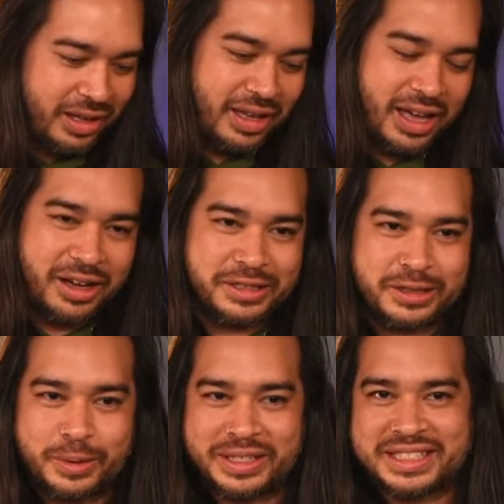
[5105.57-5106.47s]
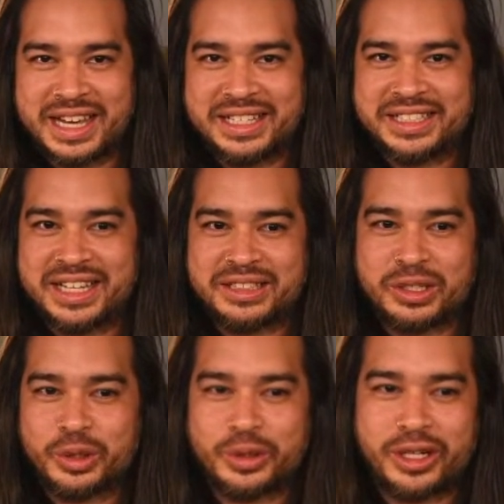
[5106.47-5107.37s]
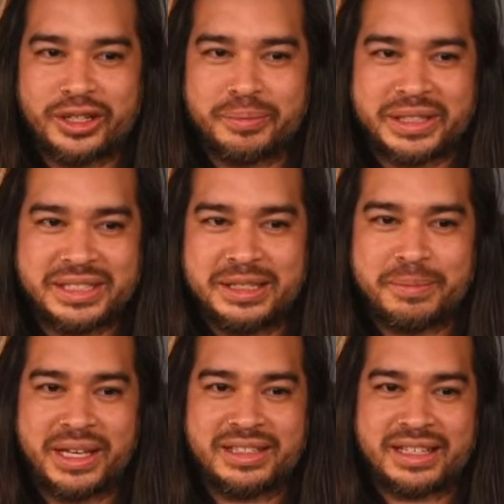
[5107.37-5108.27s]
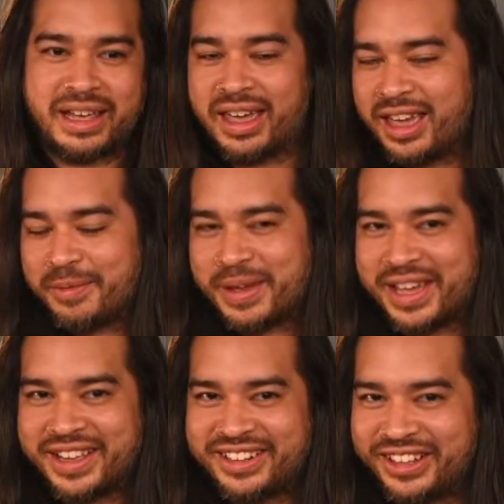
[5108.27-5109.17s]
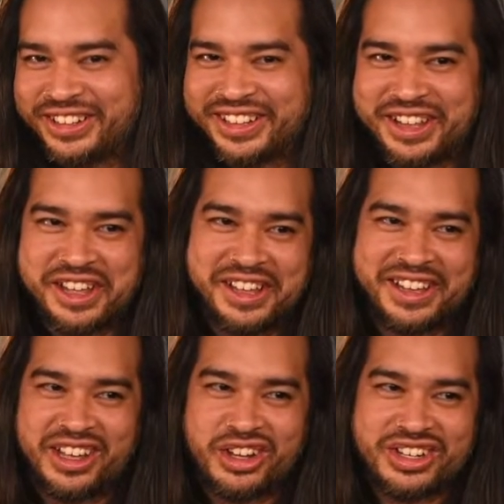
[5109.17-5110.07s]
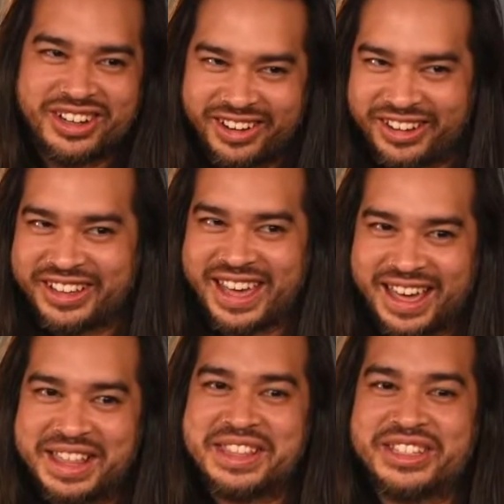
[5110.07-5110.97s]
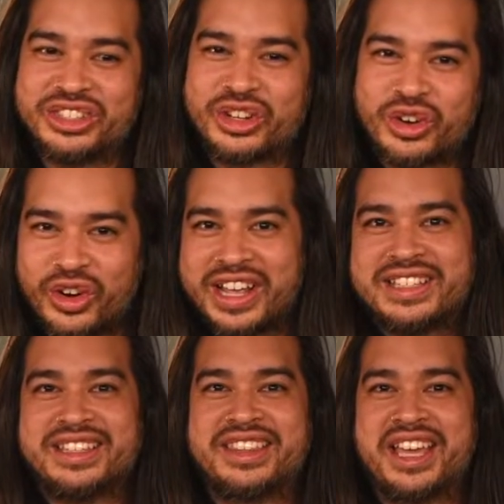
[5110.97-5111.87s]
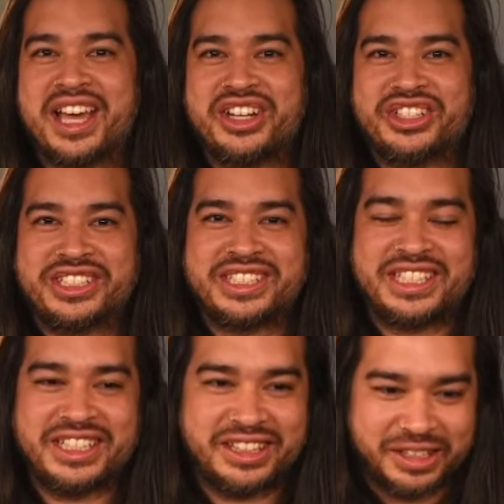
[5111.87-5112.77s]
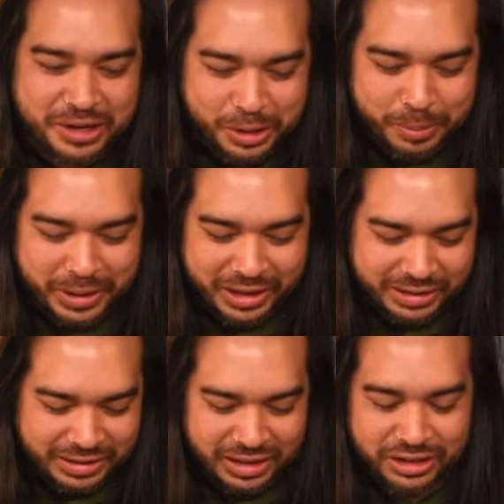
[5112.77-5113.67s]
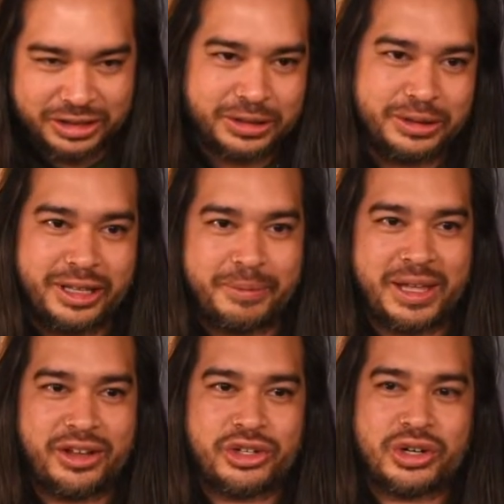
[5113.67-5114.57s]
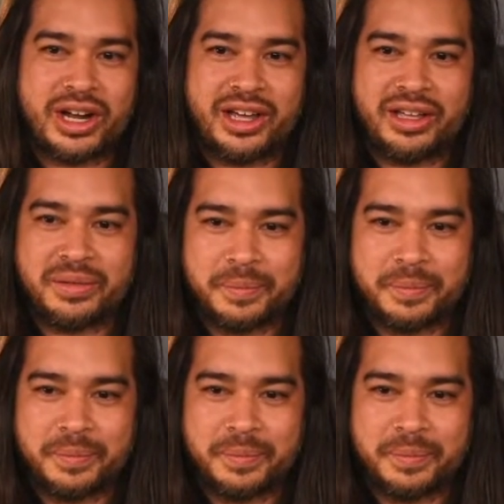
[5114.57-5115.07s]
was so excited. I told all my teammates, like, hey man, look at this crazy thing I just seen in the code base. And I showed them that try.